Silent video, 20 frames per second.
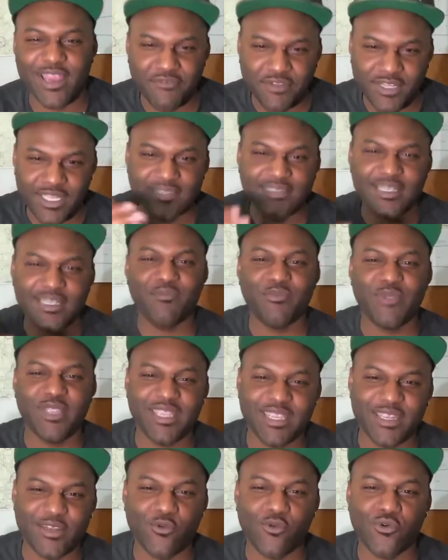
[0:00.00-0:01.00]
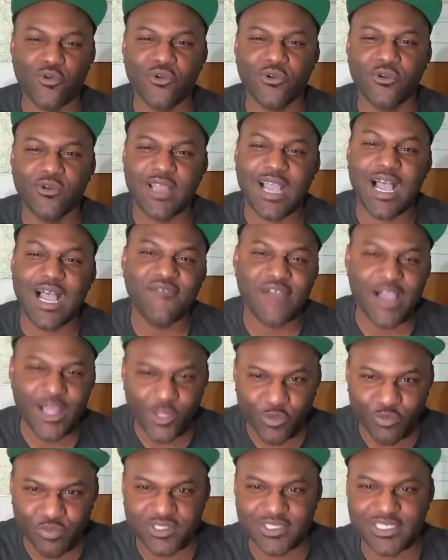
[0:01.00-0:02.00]
Everything's got to be in order. I
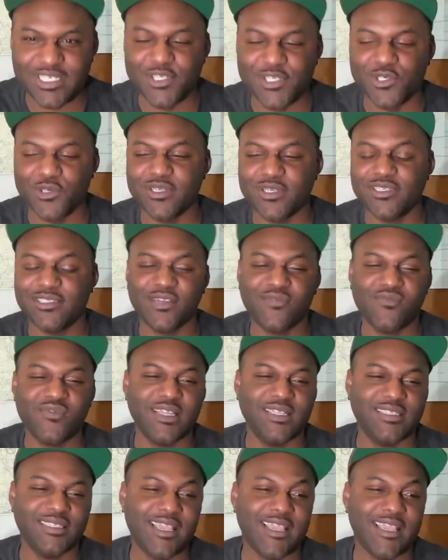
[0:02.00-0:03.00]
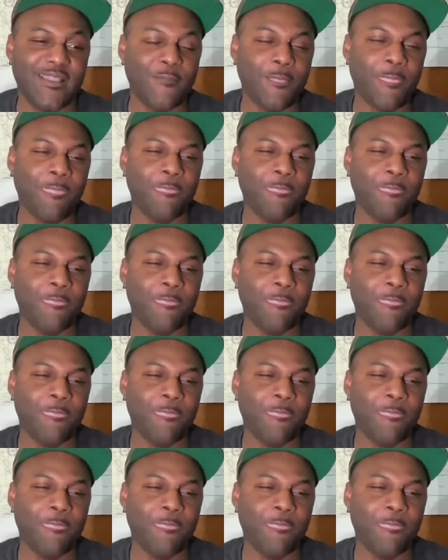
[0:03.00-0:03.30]
follow procedure and stuff like that.